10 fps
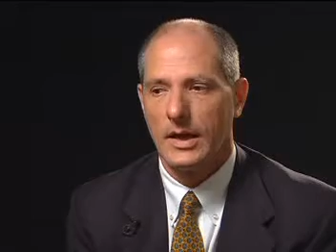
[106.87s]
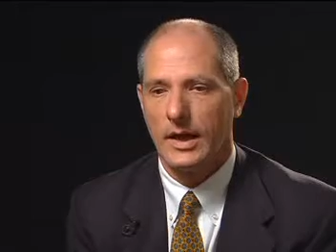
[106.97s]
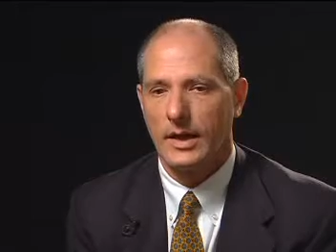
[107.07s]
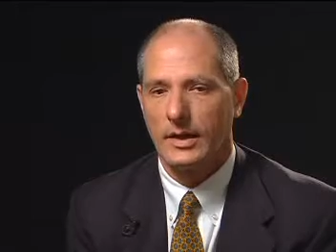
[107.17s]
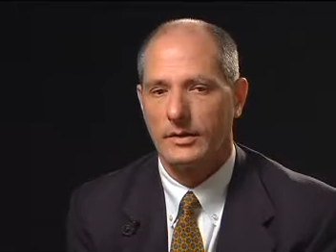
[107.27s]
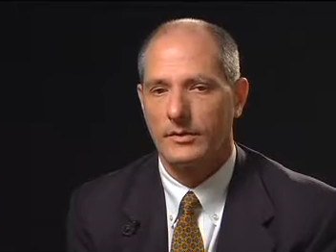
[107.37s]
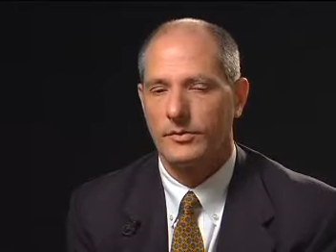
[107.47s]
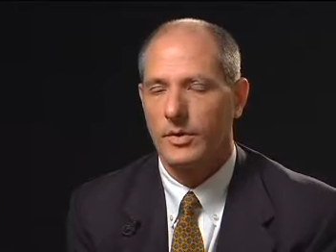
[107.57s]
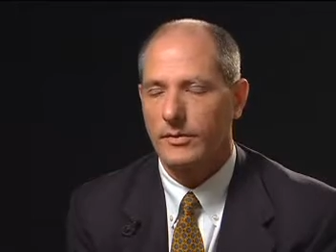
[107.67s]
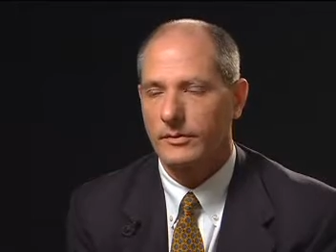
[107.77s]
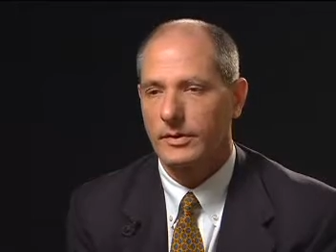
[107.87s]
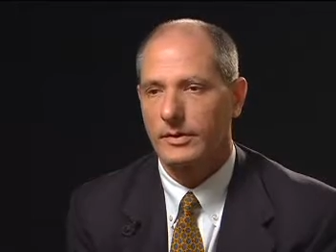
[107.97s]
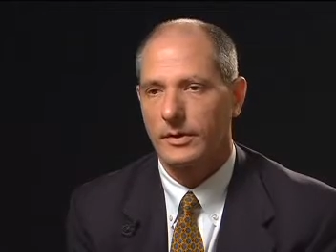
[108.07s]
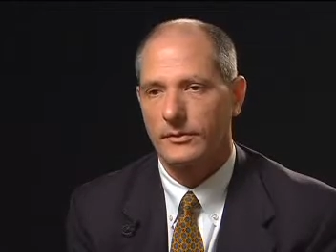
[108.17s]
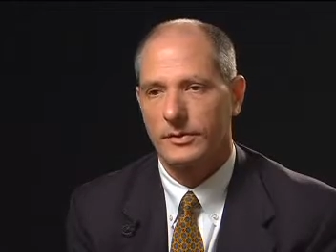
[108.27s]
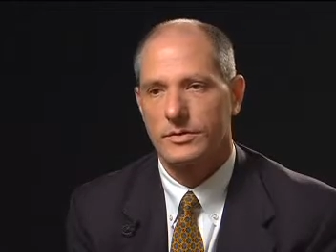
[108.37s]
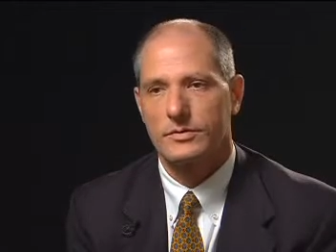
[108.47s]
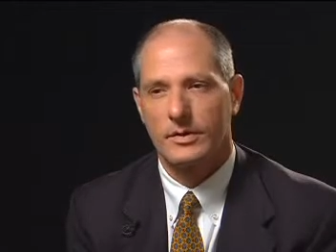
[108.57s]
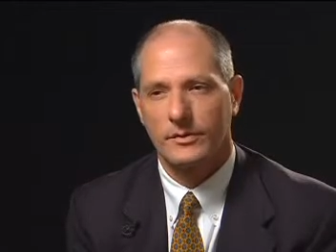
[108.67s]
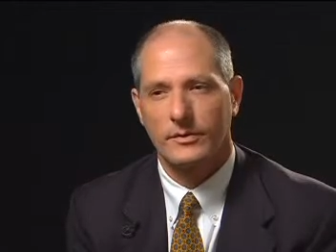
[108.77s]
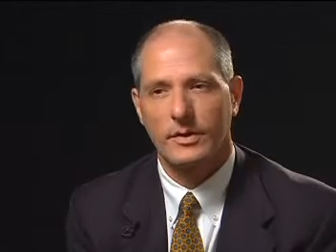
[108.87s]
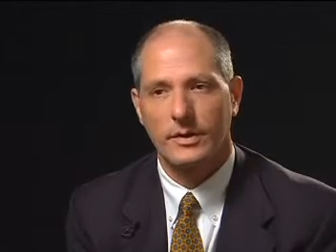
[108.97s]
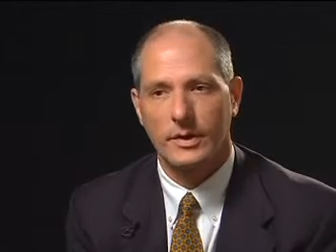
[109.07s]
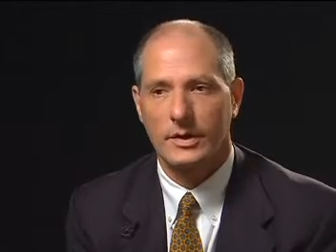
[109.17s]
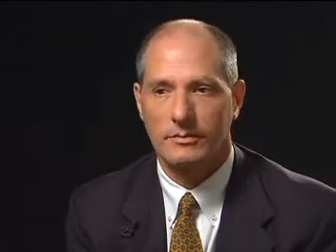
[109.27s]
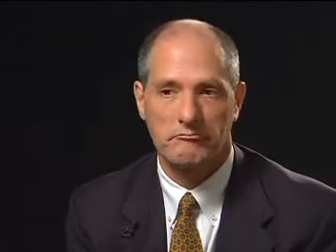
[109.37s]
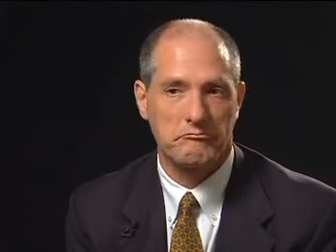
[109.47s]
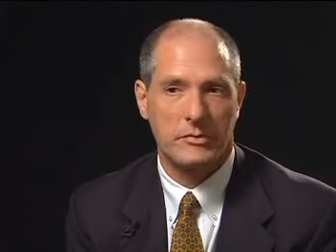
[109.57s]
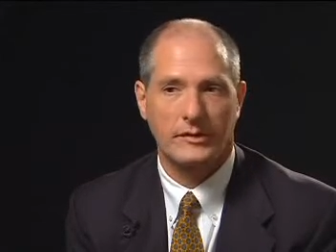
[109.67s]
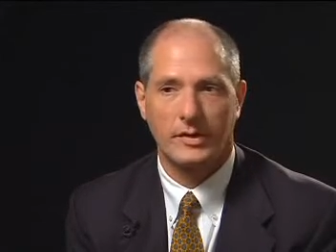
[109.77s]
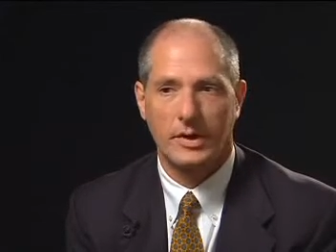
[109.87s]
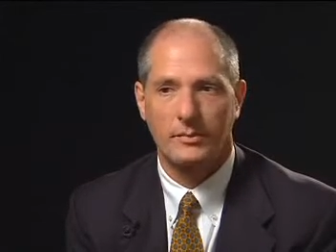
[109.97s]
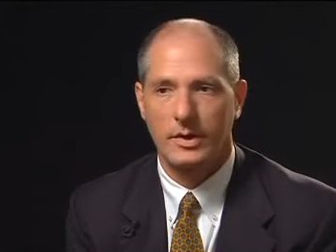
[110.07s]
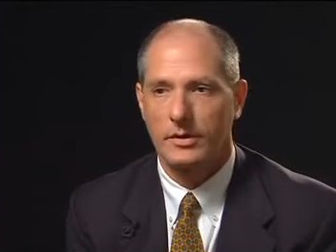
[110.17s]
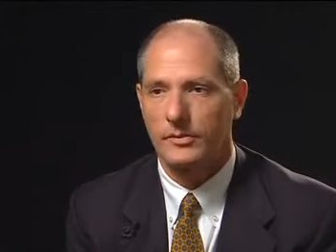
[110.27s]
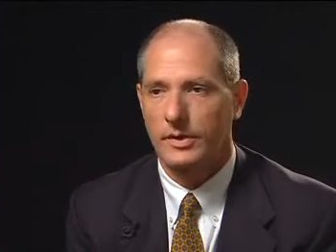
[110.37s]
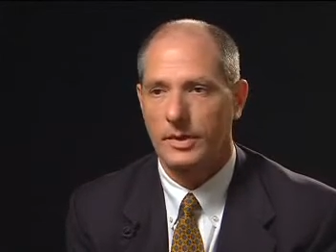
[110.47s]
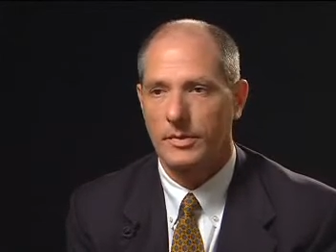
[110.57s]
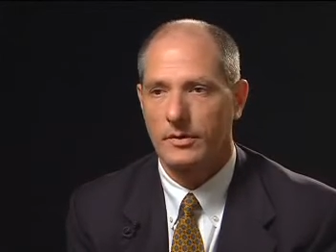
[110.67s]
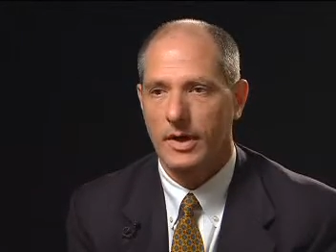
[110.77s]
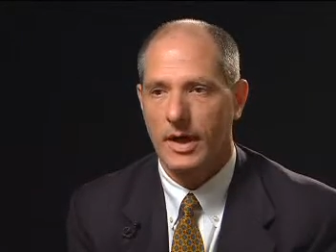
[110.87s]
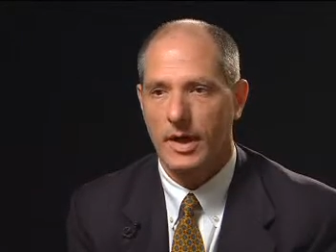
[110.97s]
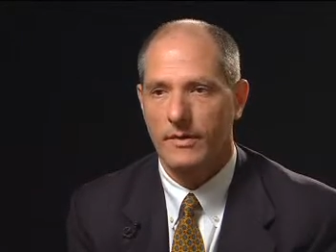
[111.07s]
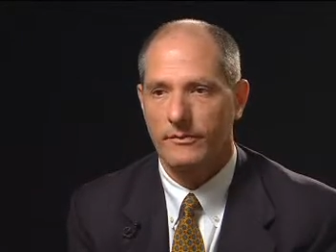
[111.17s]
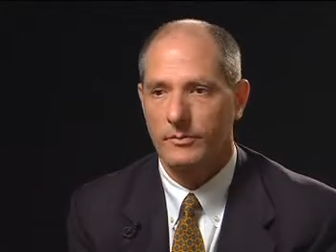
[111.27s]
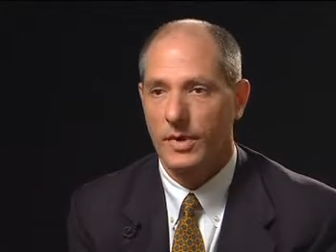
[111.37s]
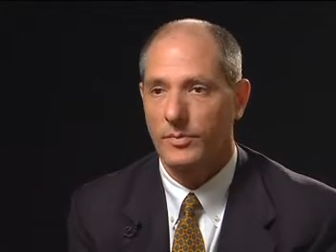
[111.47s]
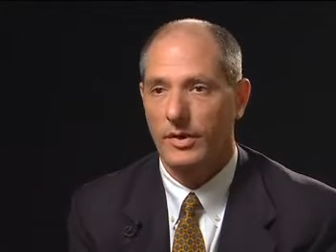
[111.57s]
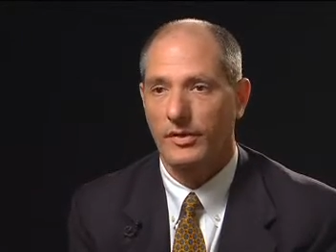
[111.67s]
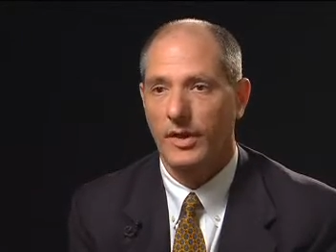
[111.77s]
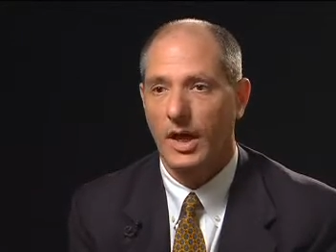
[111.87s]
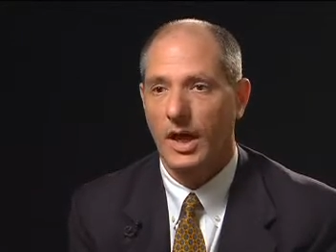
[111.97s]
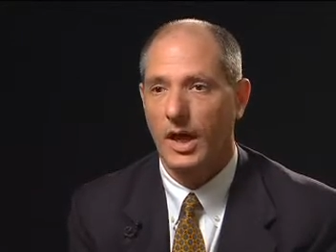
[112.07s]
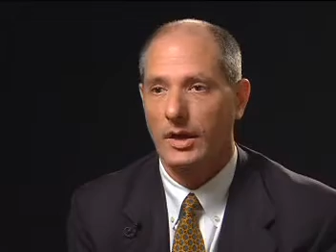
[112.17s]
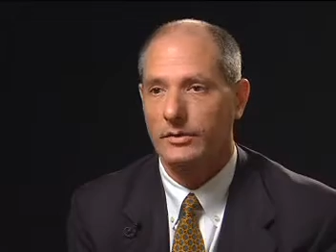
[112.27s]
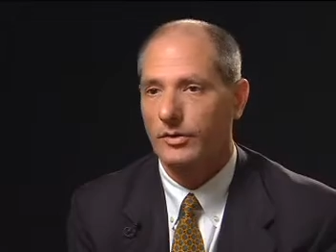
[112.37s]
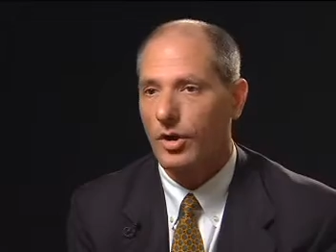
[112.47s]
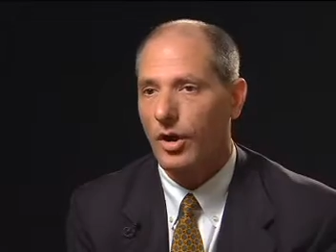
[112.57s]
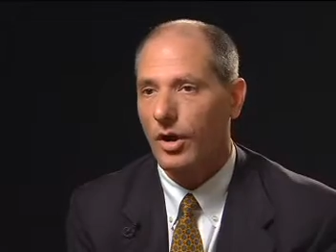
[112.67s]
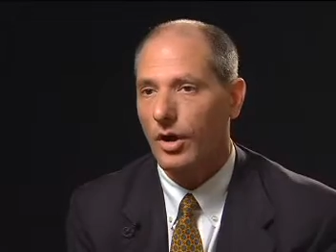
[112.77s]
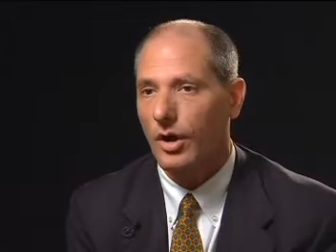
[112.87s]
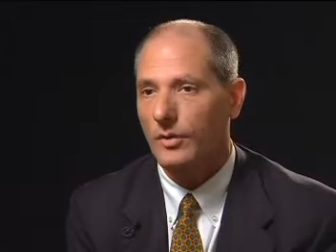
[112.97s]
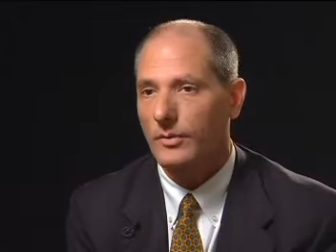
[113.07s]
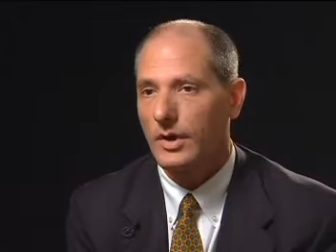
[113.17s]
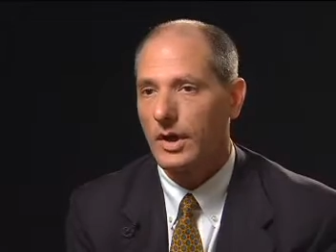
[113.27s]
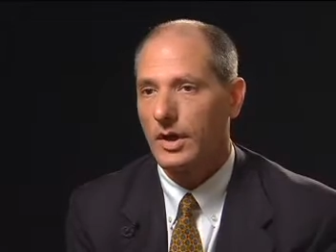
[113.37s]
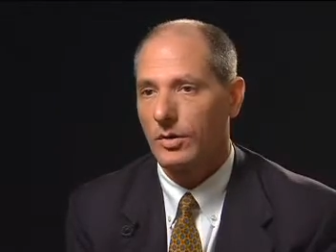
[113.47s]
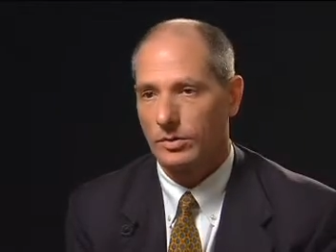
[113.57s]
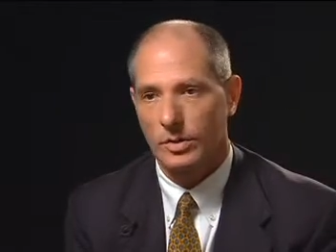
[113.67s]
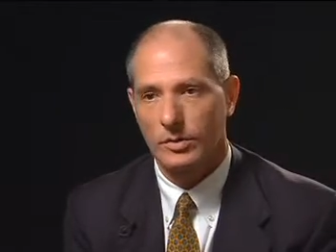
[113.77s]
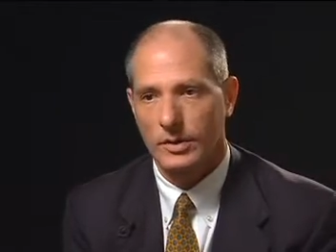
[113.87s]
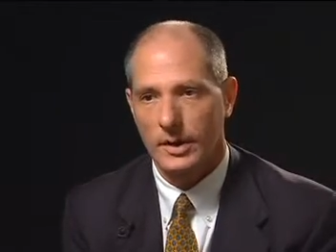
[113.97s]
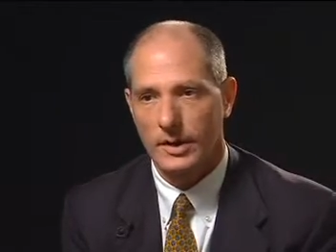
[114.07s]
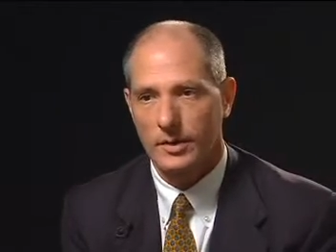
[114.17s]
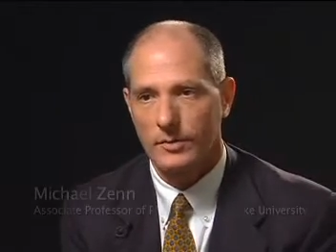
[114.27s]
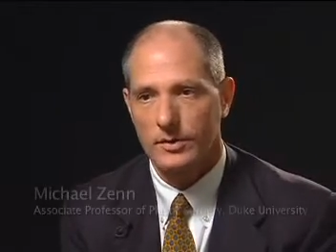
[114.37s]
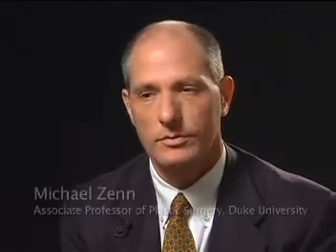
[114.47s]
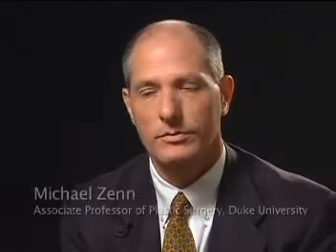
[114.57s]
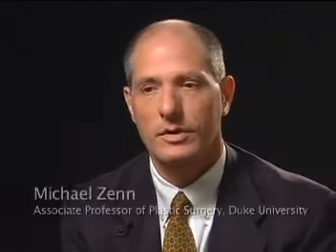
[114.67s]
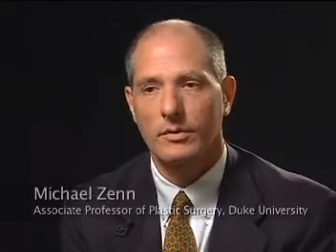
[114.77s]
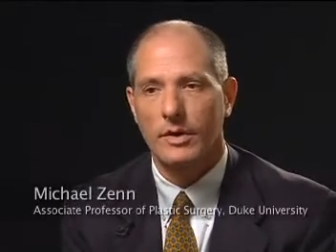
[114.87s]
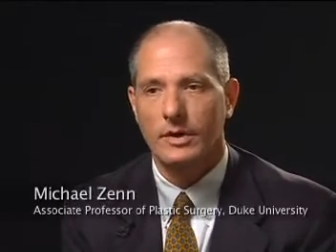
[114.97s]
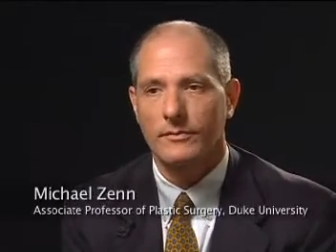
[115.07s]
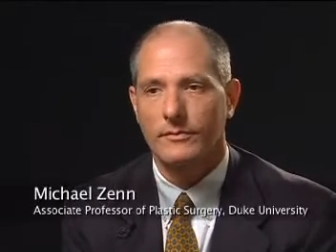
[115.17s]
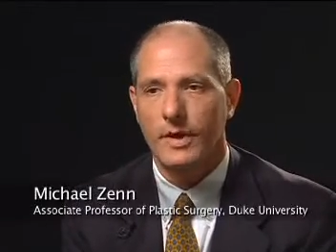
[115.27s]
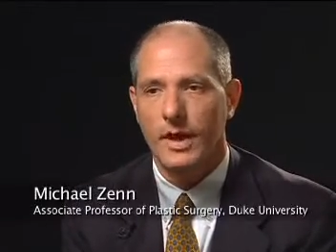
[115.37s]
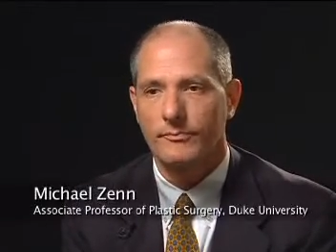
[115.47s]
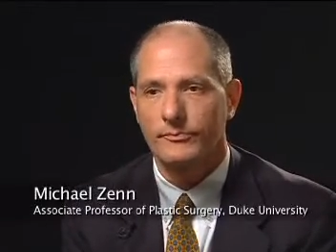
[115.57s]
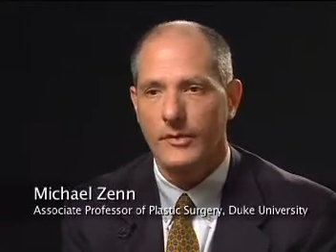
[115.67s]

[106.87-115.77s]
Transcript: And if you have a, a tissue that's very thin, a centimeter, a centimeter and a half, it might be a thigh or an arm or lower leg where you're doing a random flap,